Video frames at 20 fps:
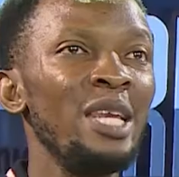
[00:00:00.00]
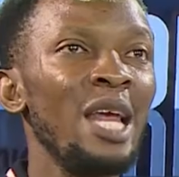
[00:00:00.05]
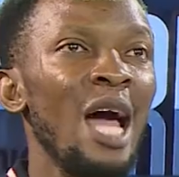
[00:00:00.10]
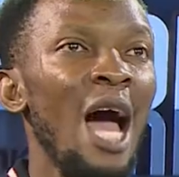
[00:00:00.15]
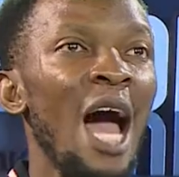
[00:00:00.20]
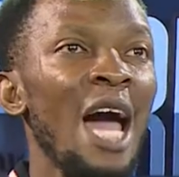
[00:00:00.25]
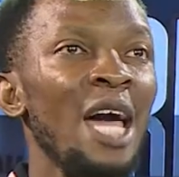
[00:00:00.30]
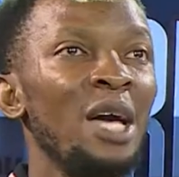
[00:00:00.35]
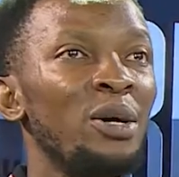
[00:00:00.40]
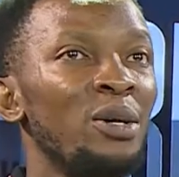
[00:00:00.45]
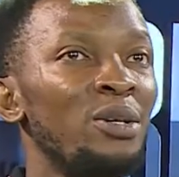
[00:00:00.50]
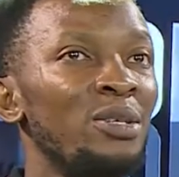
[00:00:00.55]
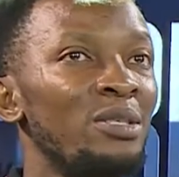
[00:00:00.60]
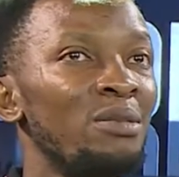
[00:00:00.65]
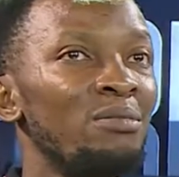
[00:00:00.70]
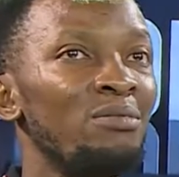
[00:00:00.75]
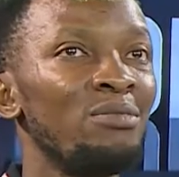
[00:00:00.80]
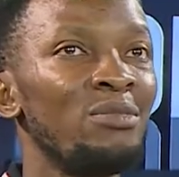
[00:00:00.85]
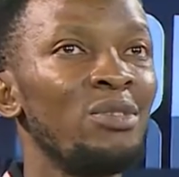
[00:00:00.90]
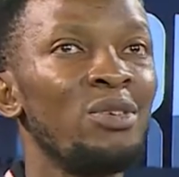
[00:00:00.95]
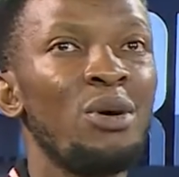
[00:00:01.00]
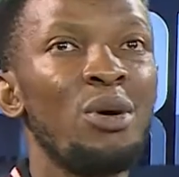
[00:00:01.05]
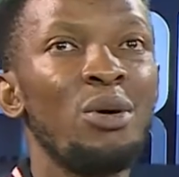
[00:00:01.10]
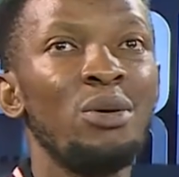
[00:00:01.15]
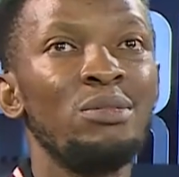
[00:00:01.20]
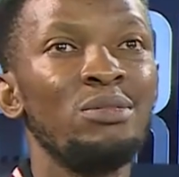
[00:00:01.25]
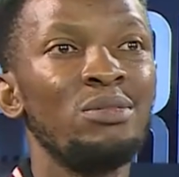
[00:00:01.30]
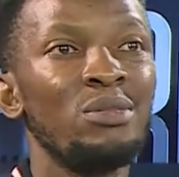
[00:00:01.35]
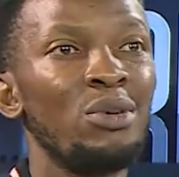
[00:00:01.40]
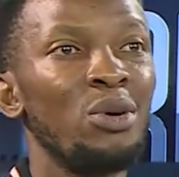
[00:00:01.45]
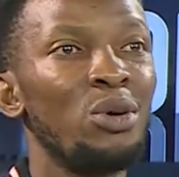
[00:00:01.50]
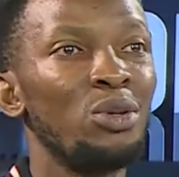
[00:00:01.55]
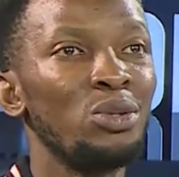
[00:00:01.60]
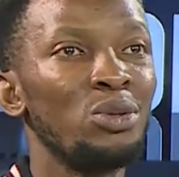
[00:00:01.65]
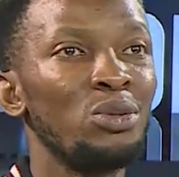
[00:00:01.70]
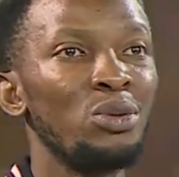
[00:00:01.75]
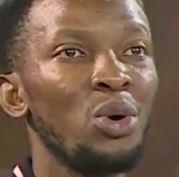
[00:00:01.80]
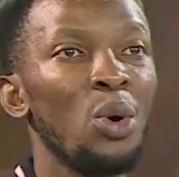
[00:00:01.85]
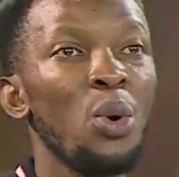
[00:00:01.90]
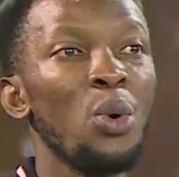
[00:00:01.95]
high on
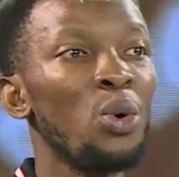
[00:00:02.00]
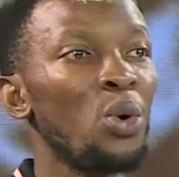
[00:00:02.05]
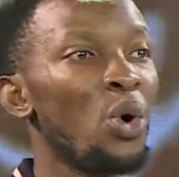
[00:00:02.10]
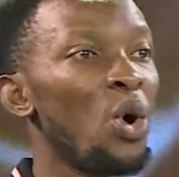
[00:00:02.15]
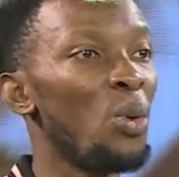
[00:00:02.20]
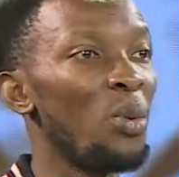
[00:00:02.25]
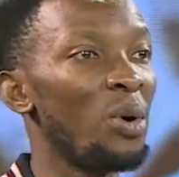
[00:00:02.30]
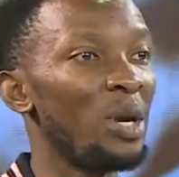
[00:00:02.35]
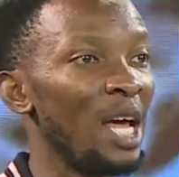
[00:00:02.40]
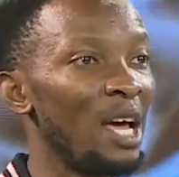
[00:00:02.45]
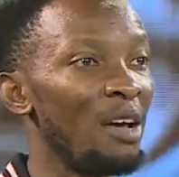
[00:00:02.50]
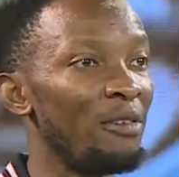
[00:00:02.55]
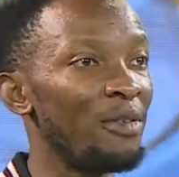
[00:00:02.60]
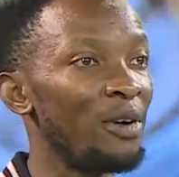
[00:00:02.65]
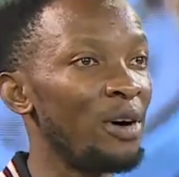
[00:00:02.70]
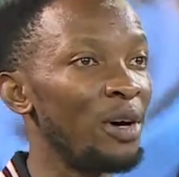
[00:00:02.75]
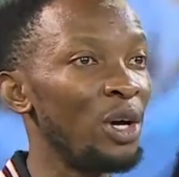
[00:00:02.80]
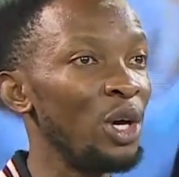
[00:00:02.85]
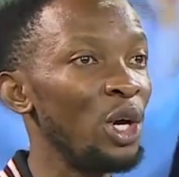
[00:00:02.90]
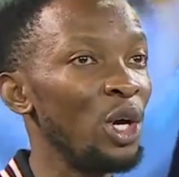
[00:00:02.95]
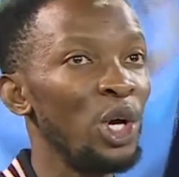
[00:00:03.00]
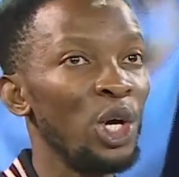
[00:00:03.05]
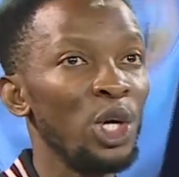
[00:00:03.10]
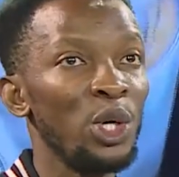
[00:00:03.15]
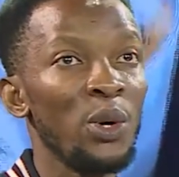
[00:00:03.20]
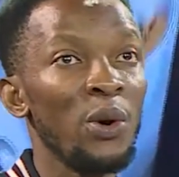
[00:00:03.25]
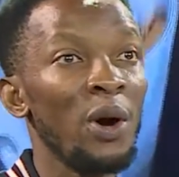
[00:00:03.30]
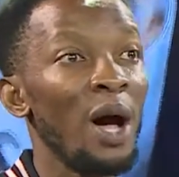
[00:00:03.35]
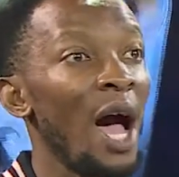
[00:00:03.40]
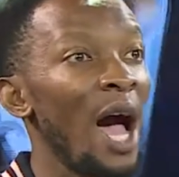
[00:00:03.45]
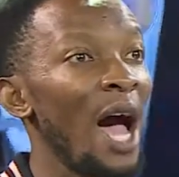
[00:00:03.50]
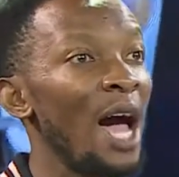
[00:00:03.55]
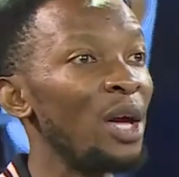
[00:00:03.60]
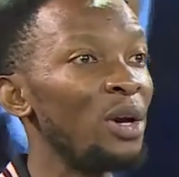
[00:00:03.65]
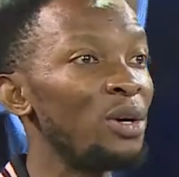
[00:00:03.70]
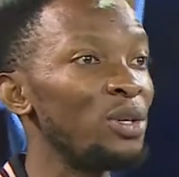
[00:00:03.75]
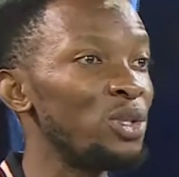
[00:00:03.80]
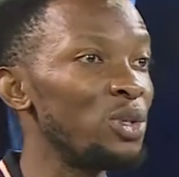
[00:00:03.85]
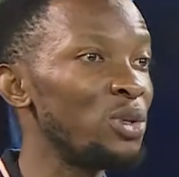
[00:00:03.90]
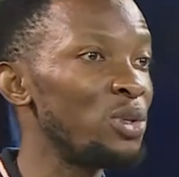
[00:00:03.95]
coke or whatever, you're high
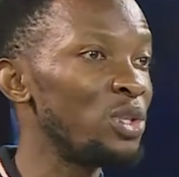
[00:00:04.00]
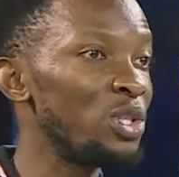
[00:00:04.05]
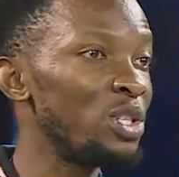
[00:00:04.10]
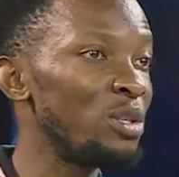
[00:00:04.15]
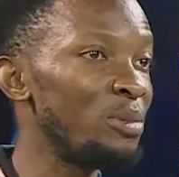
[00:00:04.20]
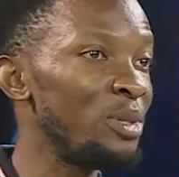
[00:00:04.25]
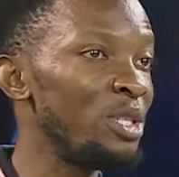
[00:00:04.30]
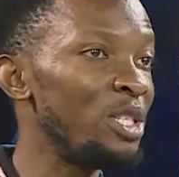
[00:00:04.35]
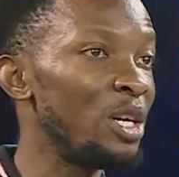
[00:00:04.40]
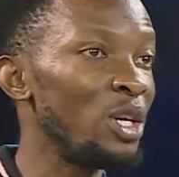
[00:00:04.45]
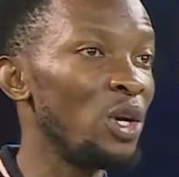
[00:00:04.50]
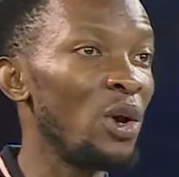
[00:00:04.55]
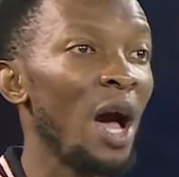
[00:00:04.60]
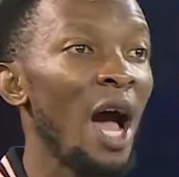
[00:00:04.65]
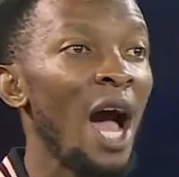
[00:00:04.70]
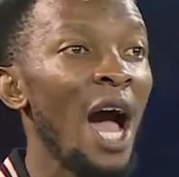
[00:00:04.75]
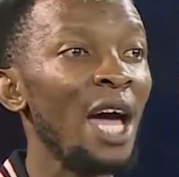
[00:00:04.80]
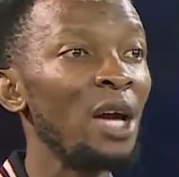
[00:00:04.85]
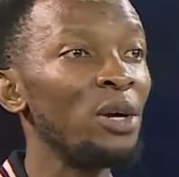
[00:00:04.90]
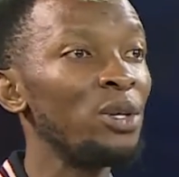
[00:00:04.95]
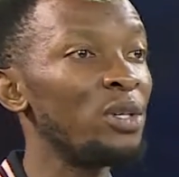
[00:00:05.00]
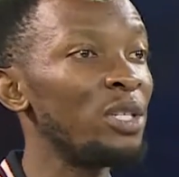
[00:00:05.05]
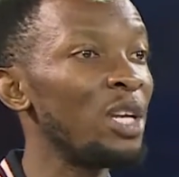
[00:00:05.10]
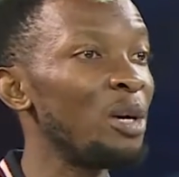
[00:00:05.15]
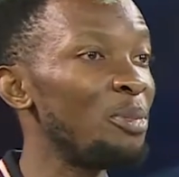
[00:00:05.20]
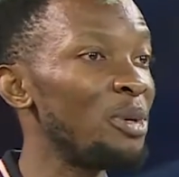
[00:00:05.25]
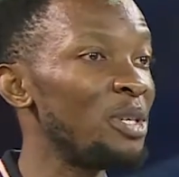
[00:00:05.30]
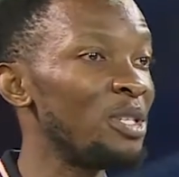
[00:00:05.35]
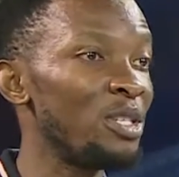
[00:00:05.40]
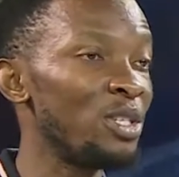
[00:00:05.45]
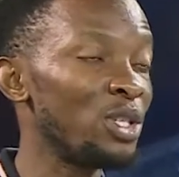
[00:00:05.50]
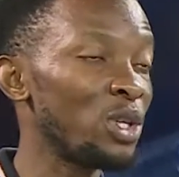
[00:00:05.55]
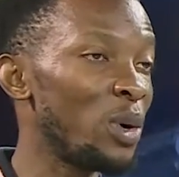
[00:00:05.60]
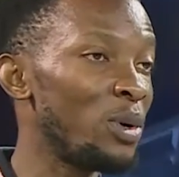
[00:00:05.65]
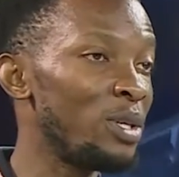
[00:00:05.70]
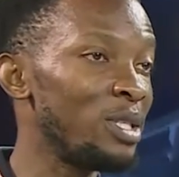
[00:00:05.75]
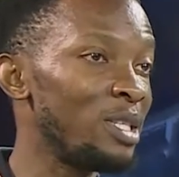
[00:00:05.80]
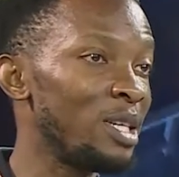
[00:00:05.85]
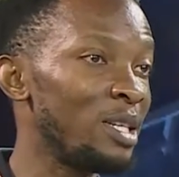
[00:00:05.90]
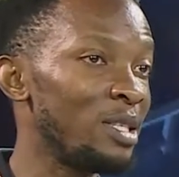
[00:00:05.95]
on social media, you're high on other person's
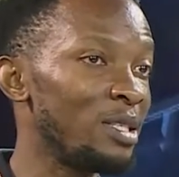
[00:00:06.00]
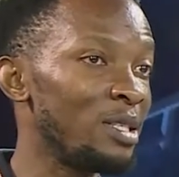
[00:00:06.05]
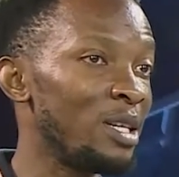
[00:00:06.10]
content.